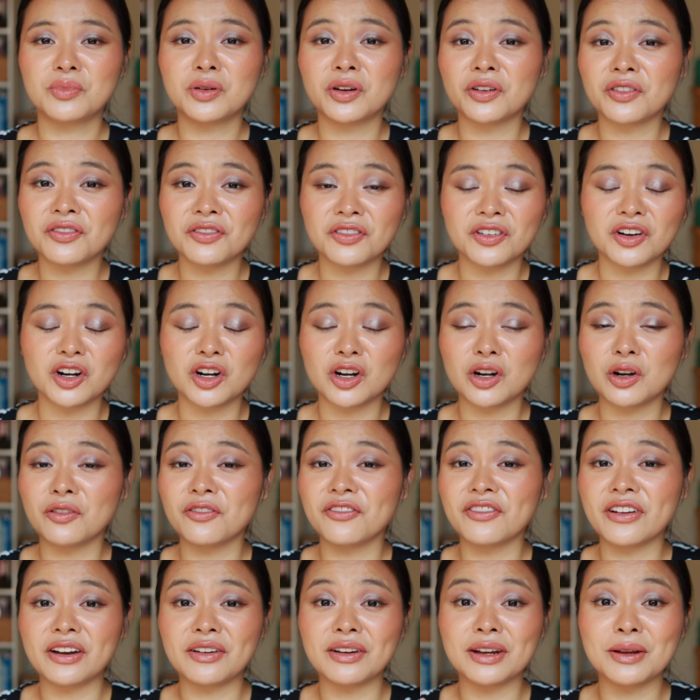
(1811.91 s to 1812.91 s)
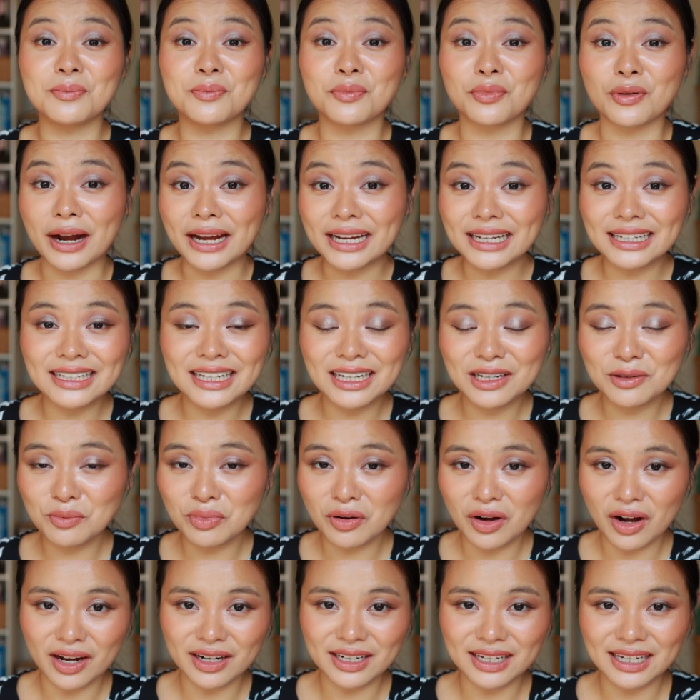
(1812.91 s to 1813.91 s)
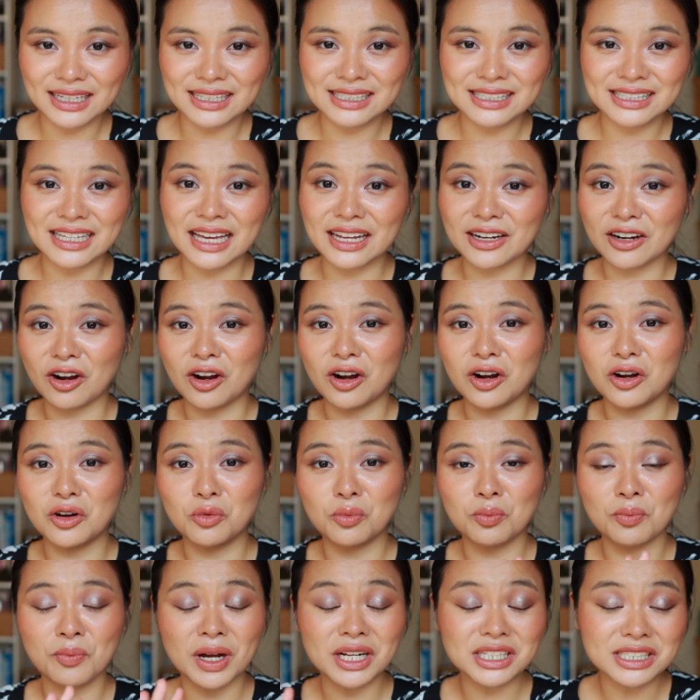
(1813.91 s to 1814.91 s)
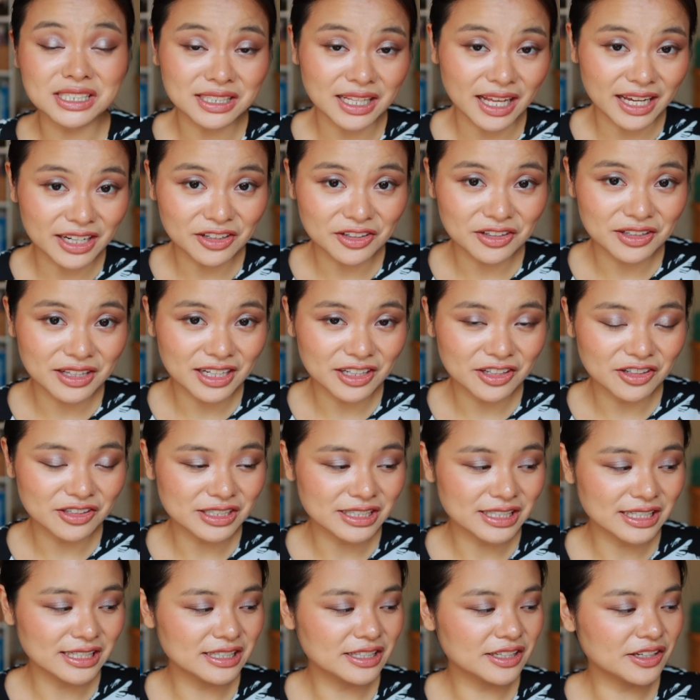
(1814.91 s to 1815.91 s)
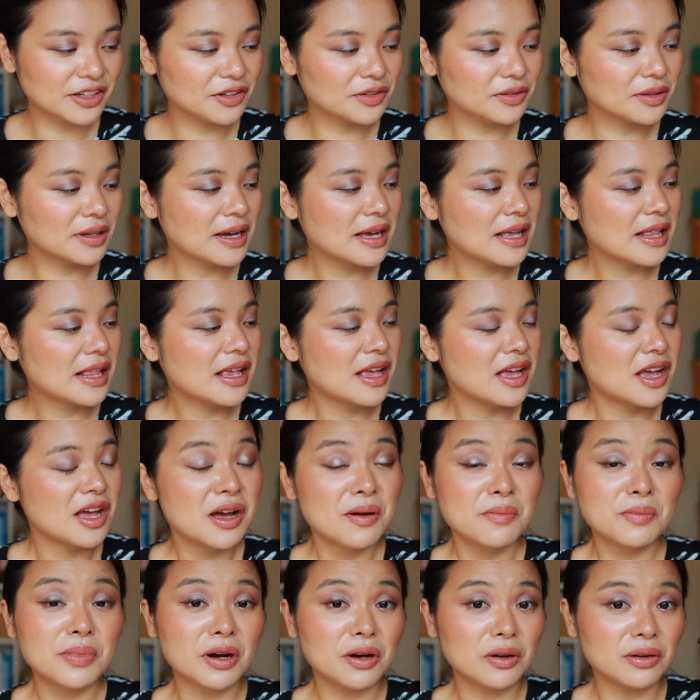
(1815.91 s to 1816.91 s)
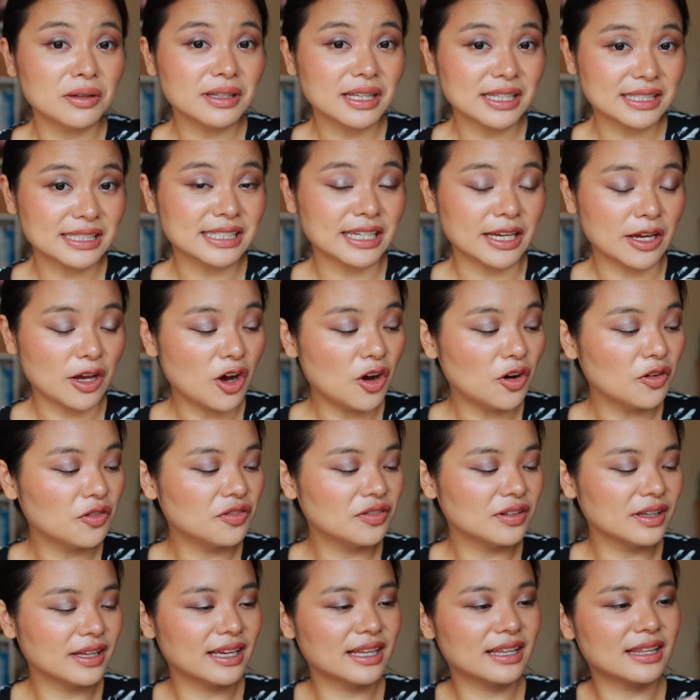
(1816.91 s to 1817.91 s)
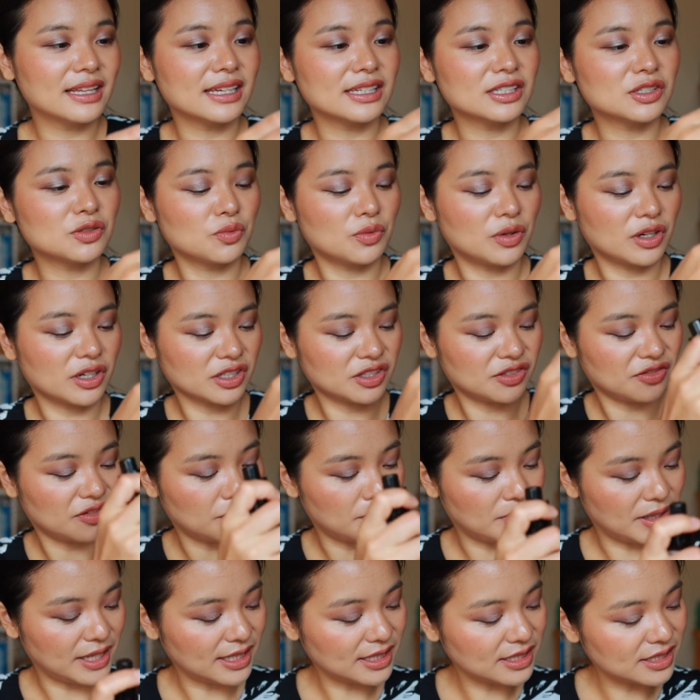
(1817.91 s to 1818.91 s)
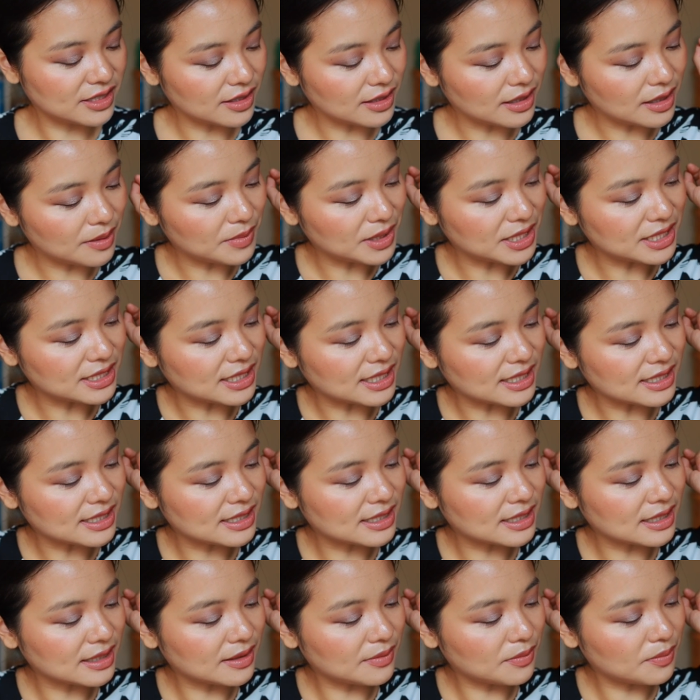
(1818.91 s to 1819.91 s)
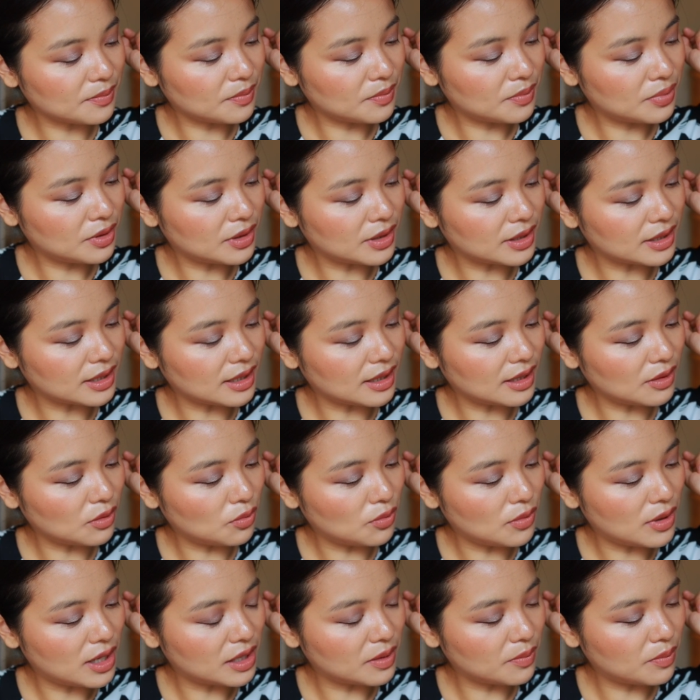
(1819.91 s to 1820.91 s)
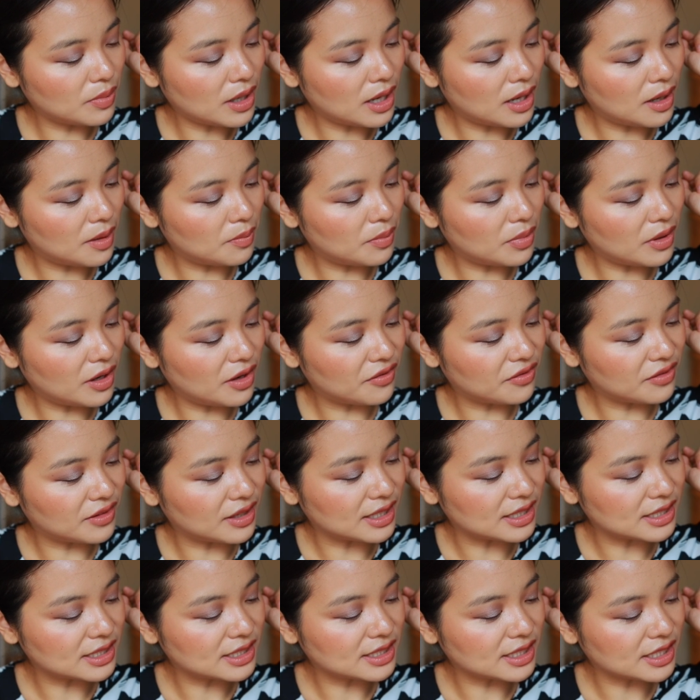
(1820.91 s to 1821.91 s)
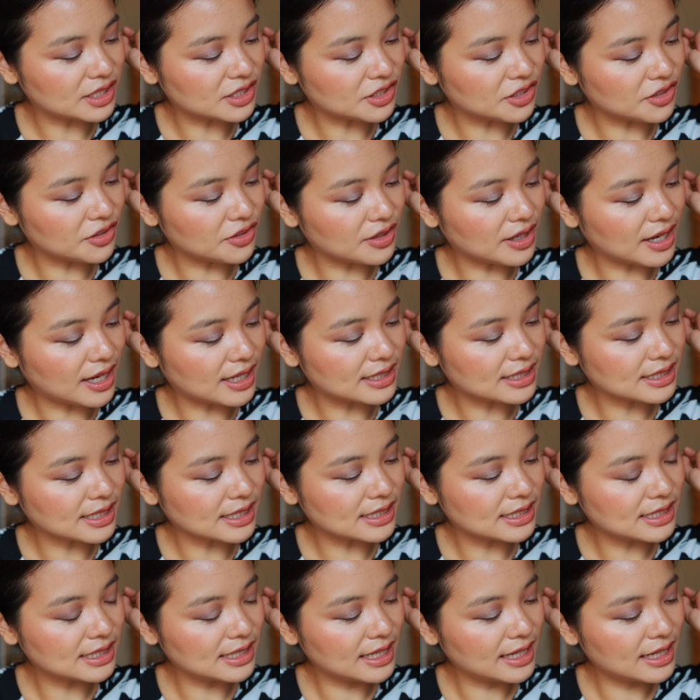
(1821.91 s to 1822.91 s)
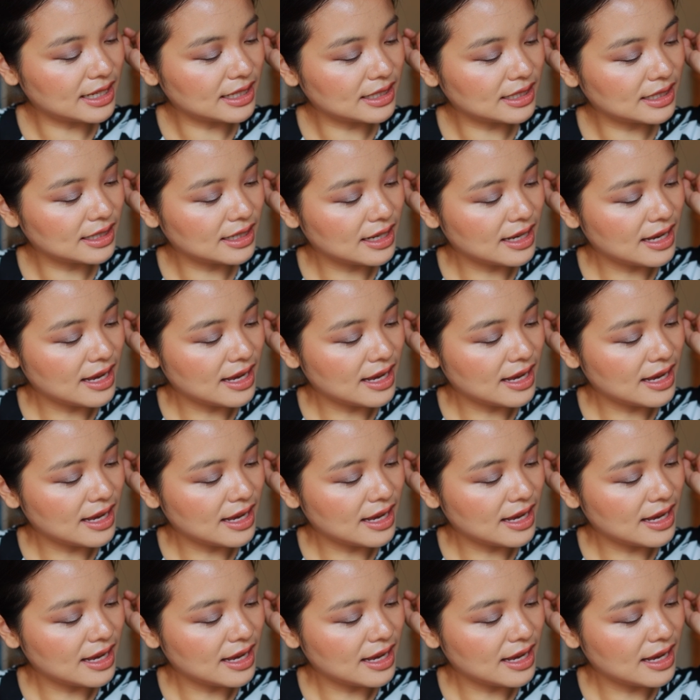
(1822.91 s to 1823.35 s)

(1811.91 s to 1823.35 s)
prefer very brightening products that are much lighter than your skin tone. But let's see, hopefully this works for me. So let me just put one pump of this just so you guys can see it.